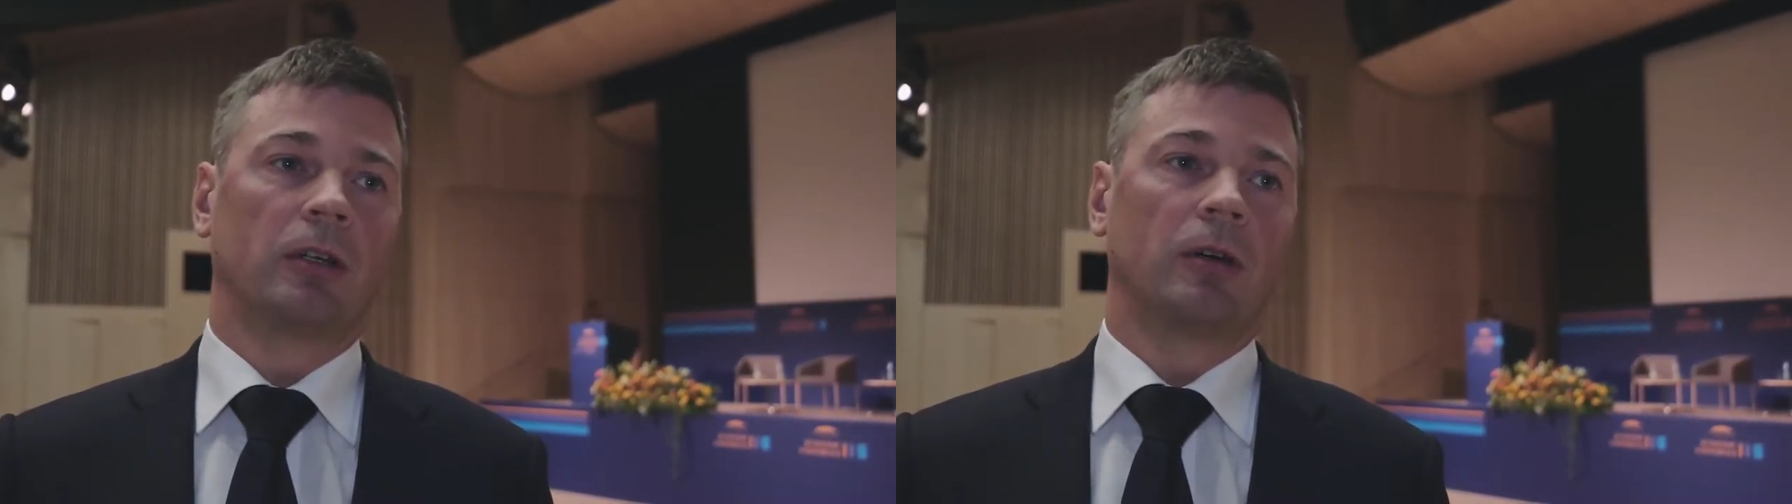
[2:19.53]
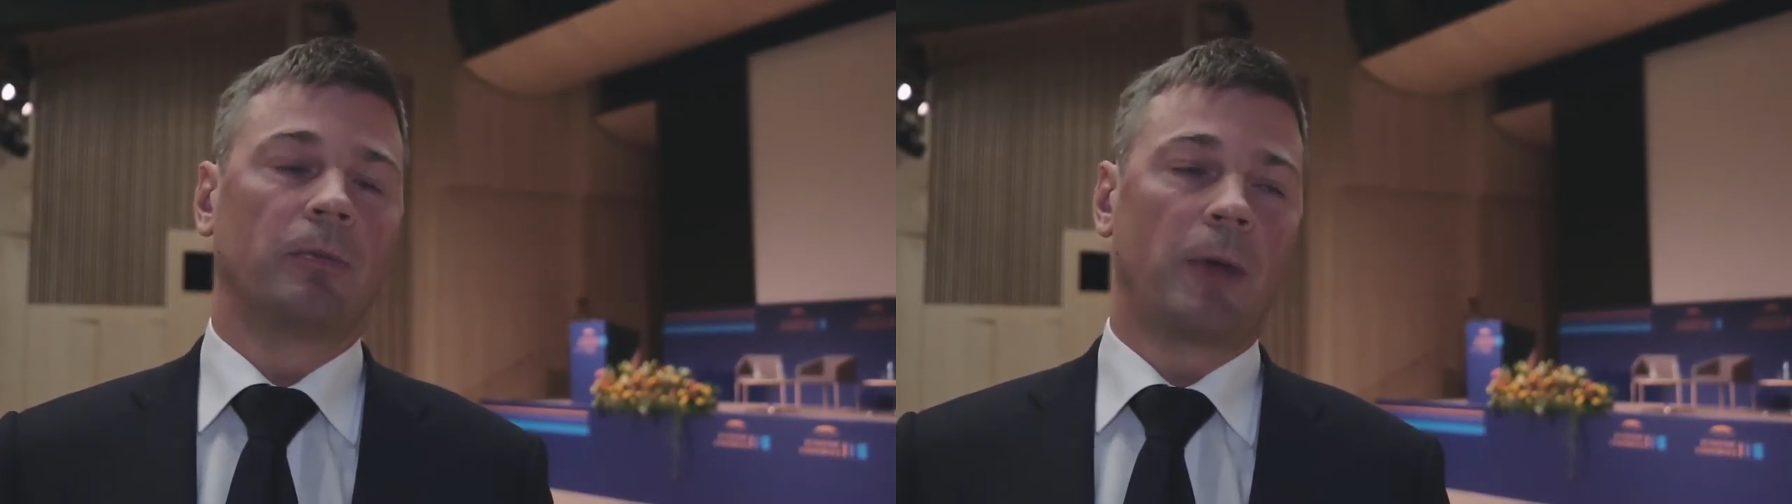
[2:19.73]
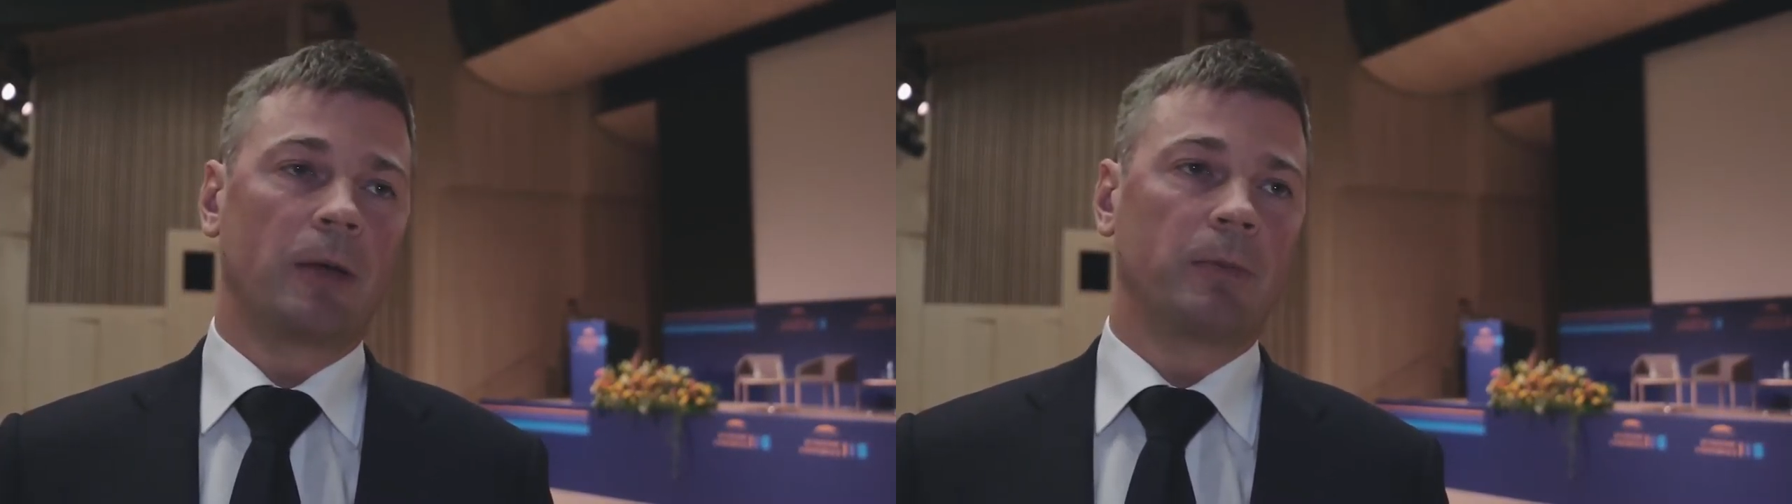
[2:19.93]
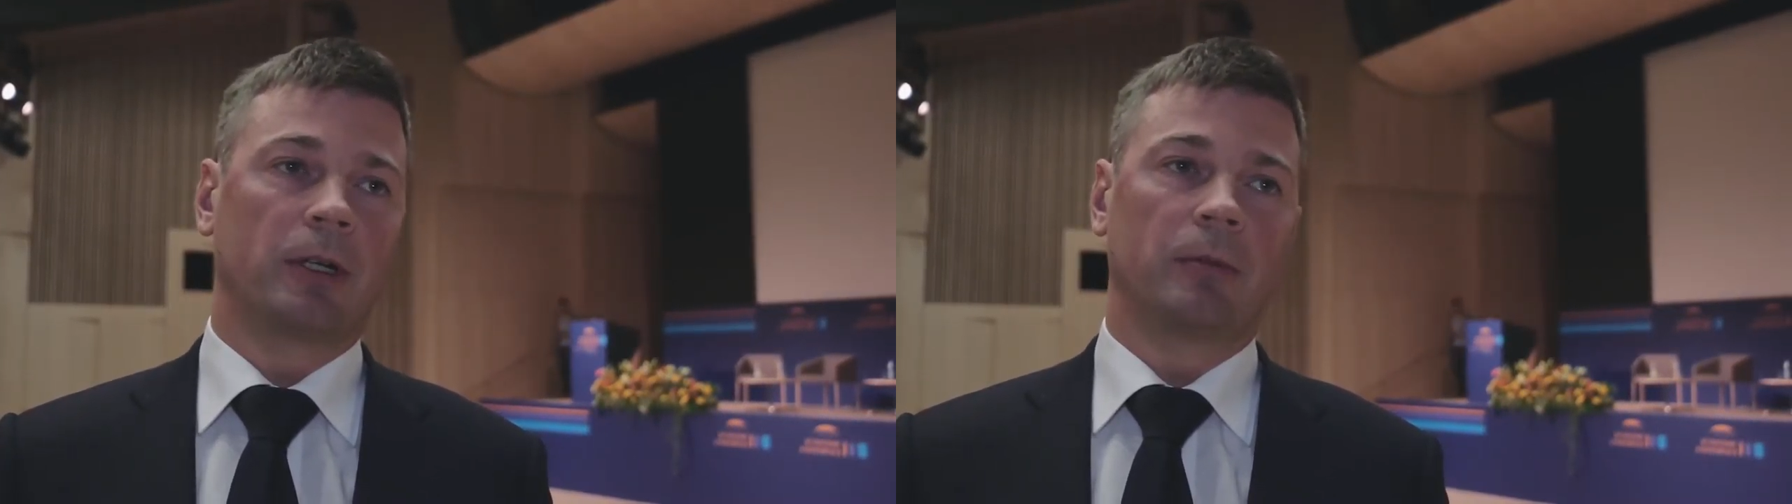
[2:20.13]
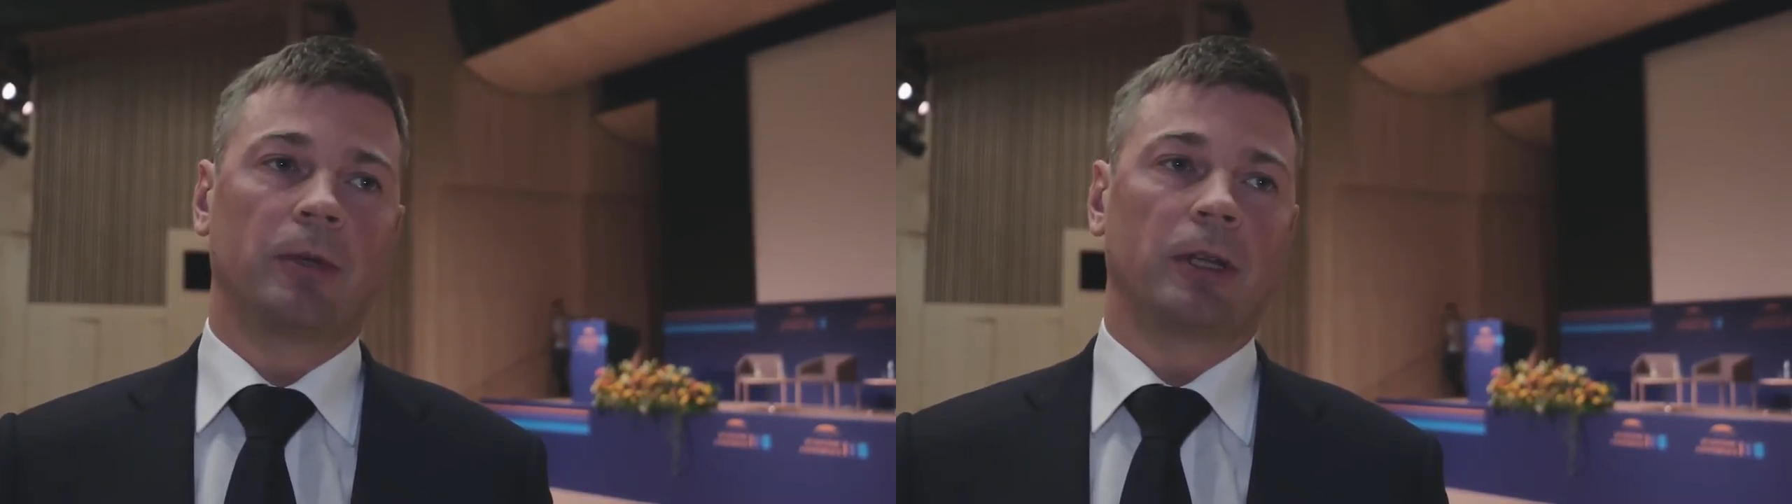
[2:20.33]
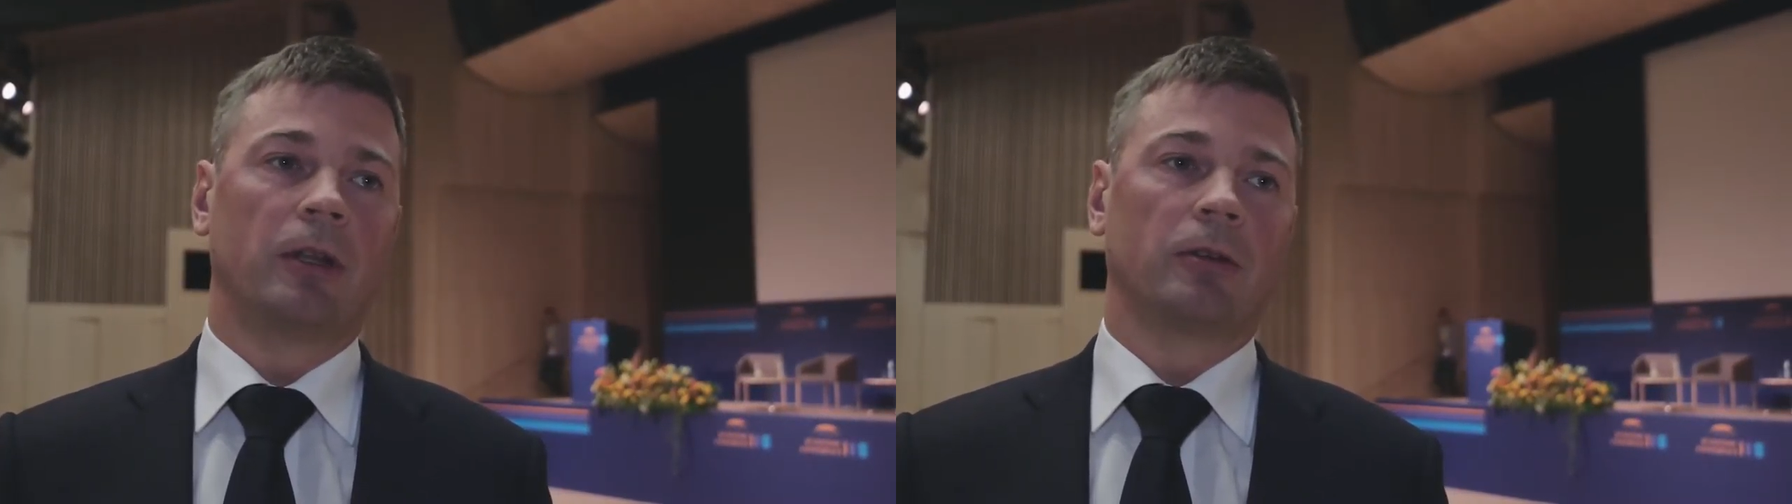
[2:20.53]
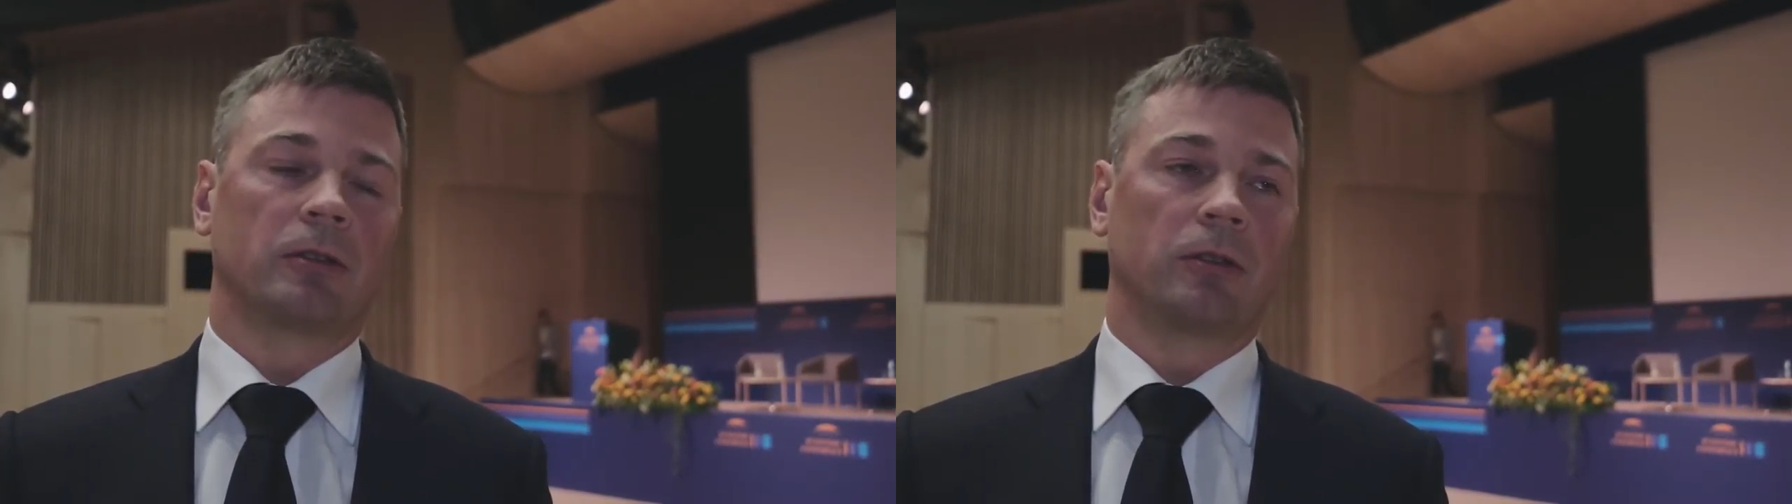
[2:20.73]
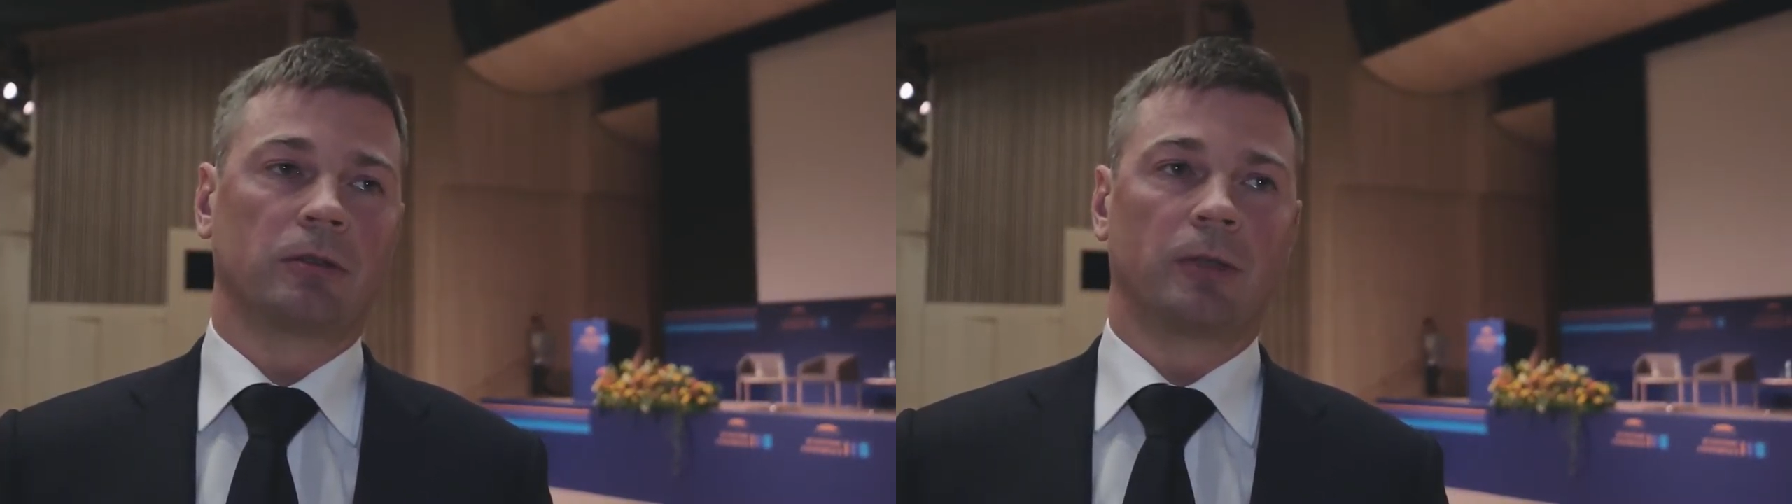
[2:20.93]
on paper, but
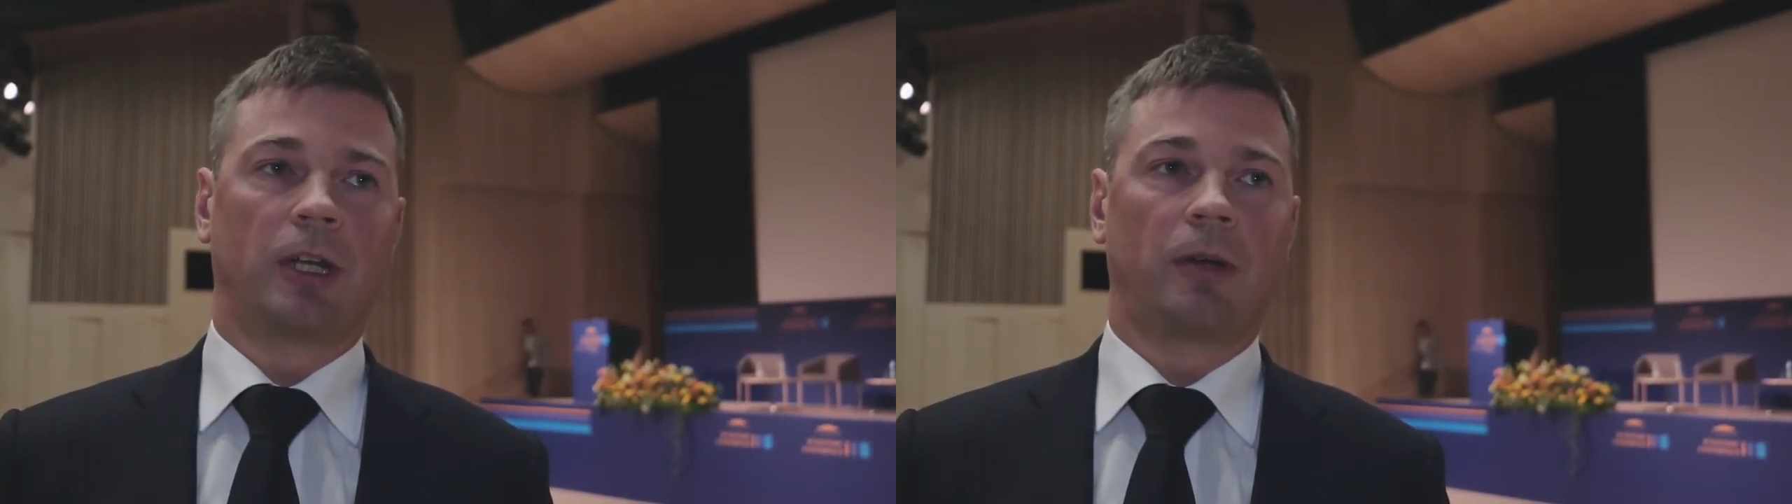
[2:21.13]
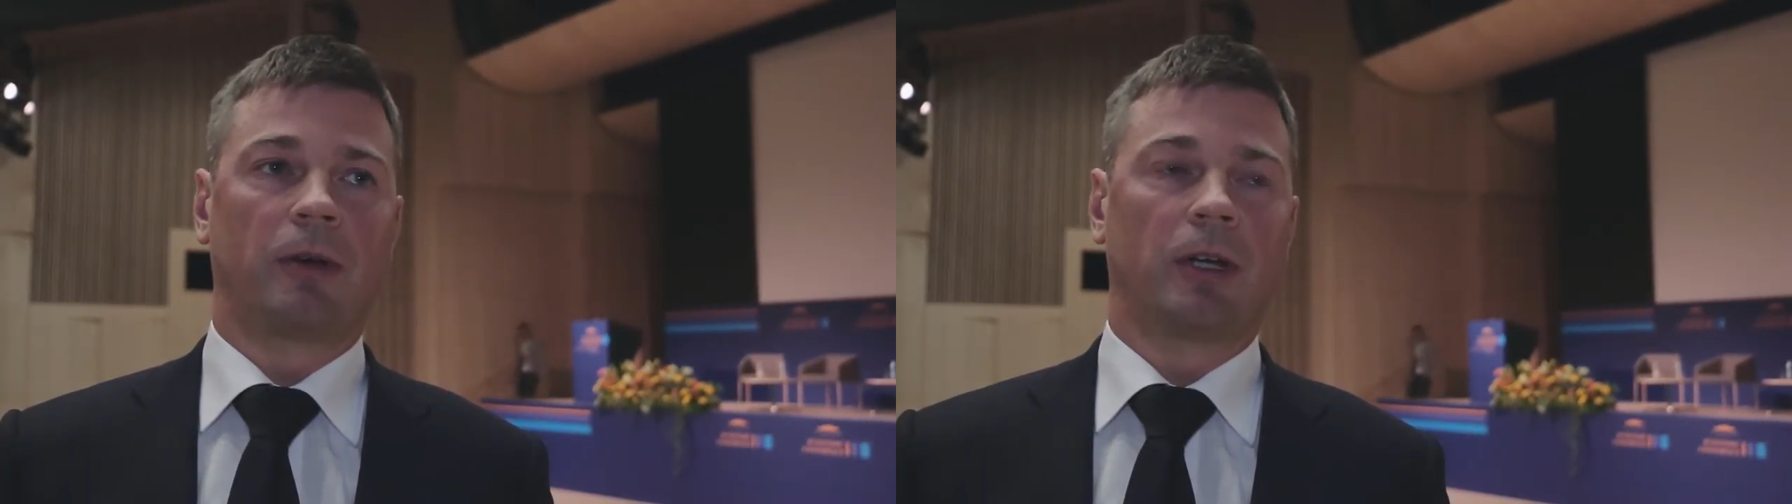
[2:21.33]
those rules were never